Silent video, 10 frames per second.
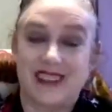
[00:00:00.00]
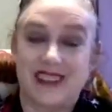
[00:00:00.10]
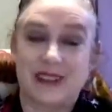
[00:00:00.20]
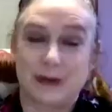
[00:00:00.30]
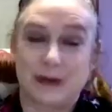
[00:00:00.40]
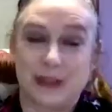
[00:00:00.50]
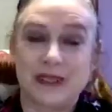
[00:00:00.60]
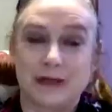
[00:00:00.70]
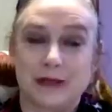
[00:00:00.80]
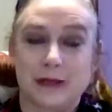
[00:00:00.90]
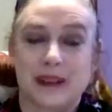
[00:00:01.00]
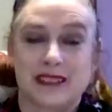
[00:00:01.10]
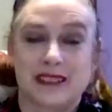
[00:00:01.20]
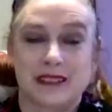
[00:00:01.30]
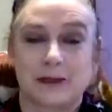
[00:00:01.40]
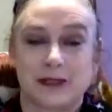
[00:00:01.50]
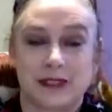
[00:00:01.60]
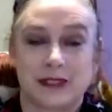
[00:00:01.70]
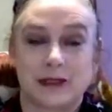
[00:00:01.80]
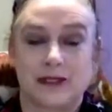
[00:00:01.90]
Got real positive
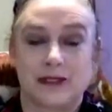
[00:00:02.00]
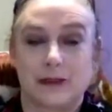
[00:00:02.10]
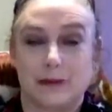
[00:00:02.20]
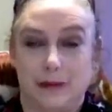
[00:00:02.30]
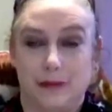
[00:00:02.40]
reviews from